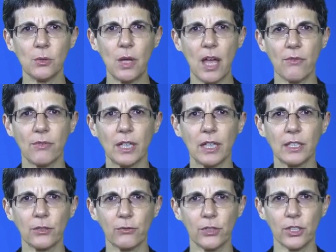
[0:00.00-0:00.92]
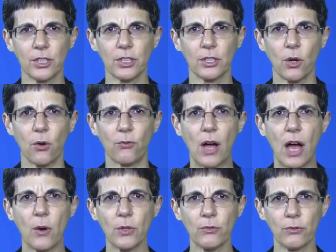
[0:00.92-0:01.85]
to have a clear vision of
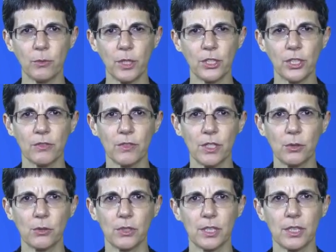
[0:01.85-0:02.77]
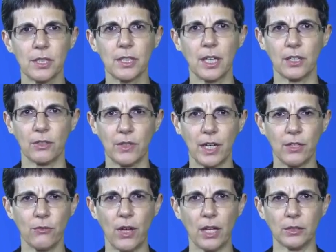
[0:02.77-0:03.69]
how information resources can create
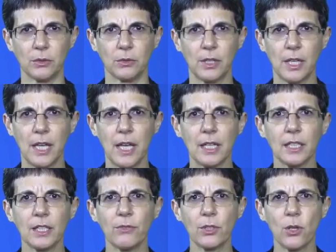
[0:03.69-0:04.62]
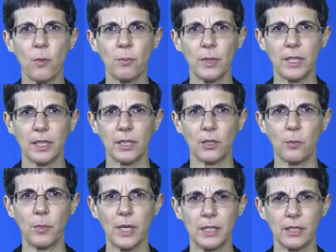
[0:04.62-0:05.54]
value, give a company
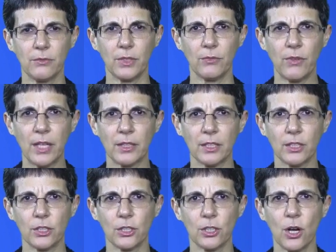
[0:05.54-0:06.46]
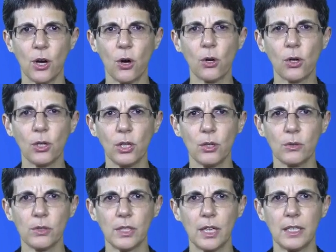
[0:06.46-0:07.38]
competitive advantage, or
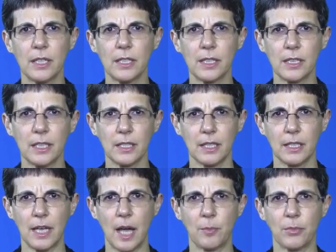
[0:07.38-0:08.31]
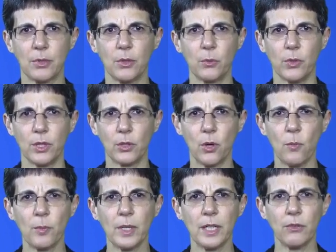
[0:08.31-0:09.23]
close a necessity gap when the
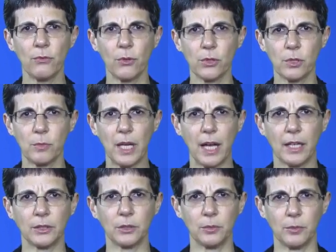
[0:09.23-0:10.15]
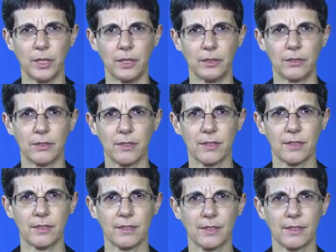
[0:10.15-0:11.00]
company falls behind competitors.